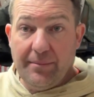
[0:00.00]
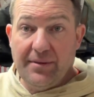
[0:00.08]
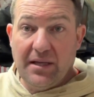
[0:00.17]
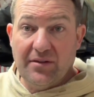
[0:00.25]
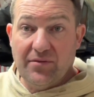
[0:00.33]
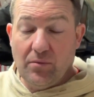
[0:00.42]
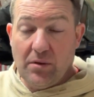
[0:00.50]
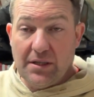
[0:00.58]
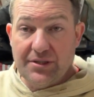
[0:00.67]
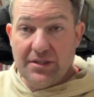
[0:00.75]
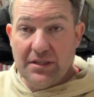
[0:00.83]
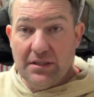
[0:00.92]
Thanks for
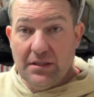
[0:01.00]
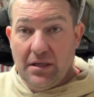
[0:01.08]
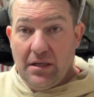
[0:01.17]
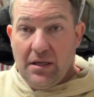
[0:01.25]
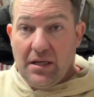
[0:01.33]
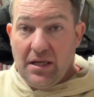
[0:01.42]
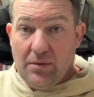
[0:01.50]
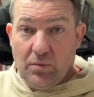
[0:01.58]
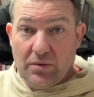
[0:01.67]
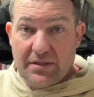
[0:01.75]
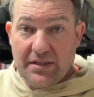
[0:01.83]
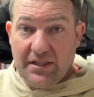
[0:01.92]
watching, and we'll
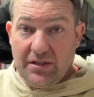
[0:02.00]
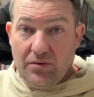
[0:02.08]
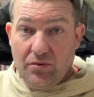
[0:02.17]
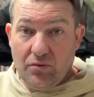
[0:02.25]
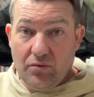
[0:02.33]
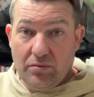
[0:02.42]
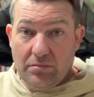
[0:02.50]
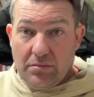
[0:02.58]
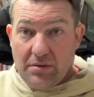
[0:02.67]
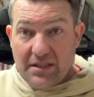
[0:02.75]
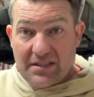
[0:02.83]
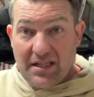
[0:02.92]
see you
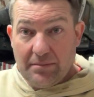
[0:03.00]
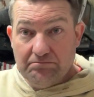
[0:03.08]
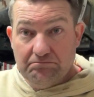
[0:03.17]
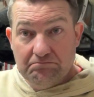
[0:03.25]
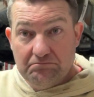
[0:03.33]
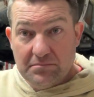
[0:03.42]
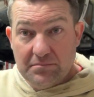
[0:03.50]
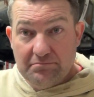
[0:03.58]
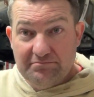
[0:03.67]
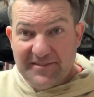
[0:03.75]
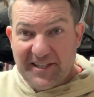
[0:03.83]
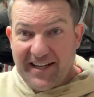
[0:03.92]
next time.
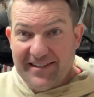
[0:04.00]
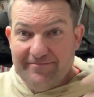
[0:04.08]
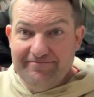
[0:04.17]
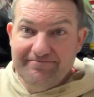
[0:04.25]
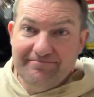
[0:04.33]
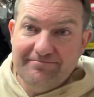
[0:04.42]
See you guys.